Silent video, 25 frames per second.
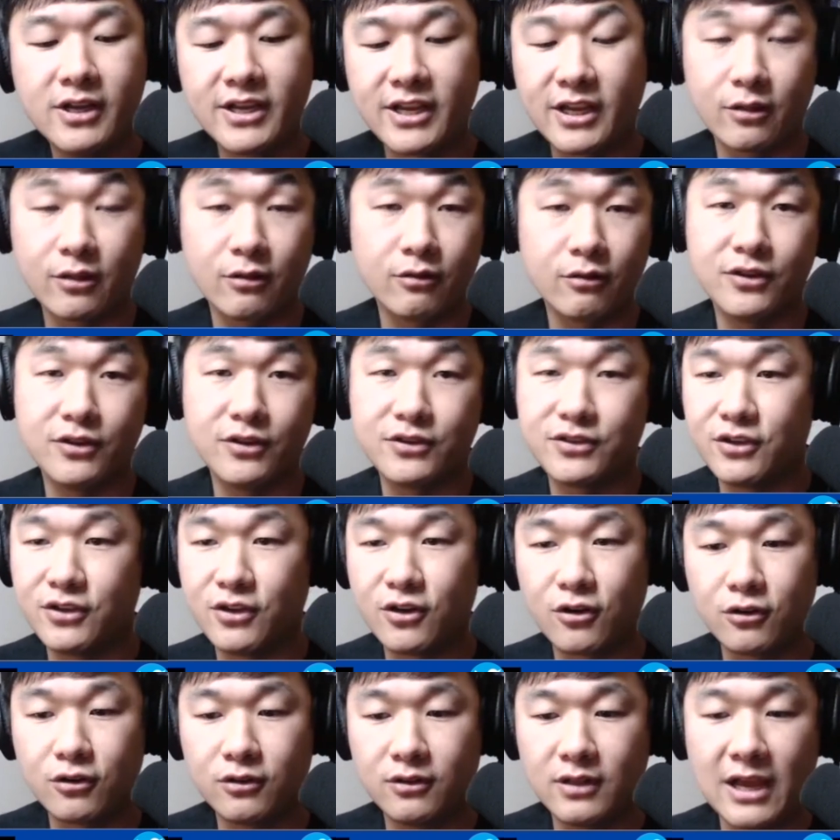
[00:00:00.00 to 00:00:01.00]
either this
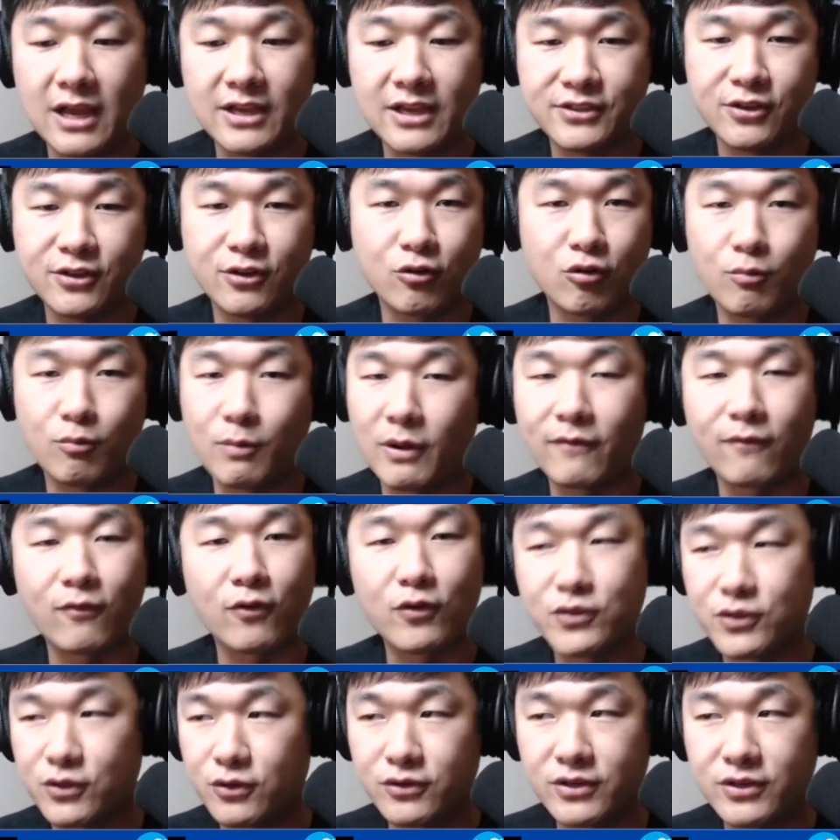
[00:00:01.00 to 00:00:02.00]
year or last year or my
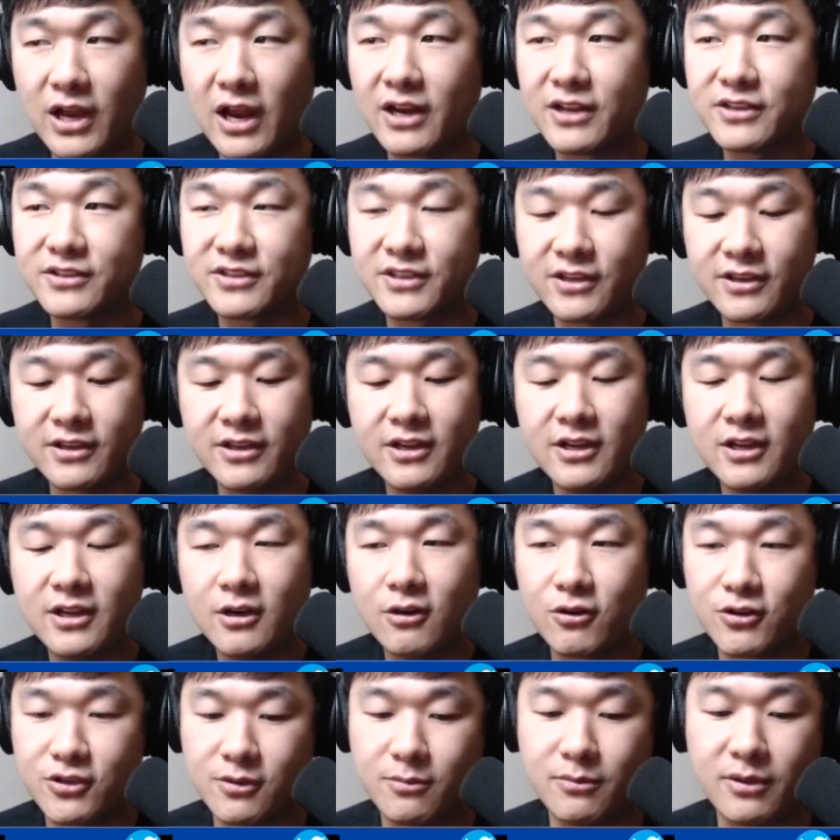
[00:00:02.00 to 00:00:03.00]
first year of Dynasty
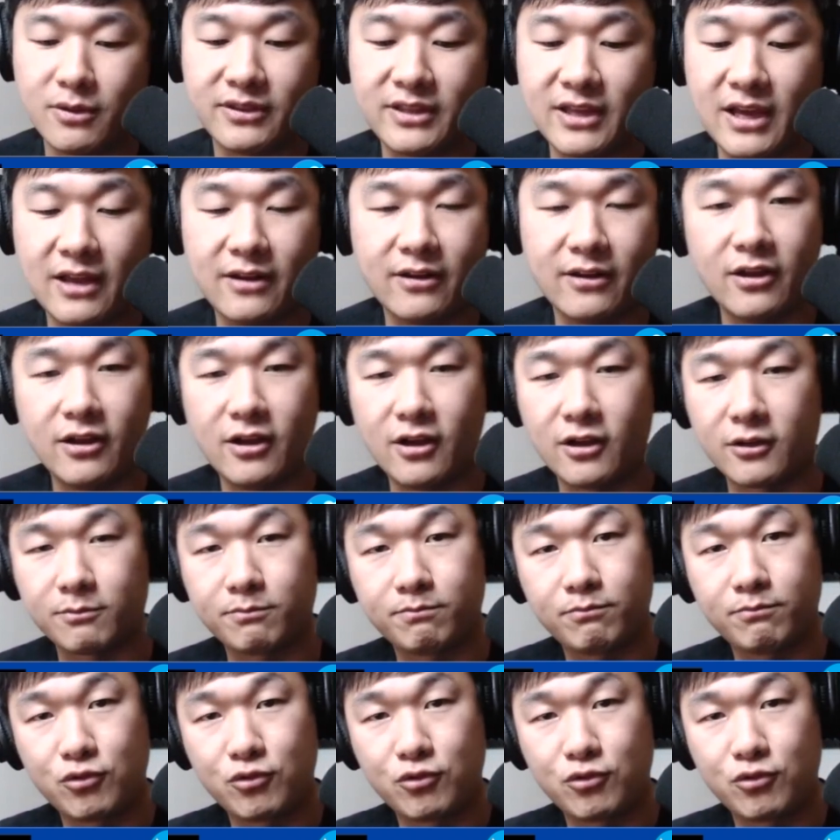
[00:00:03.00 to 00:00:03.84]
or something like that.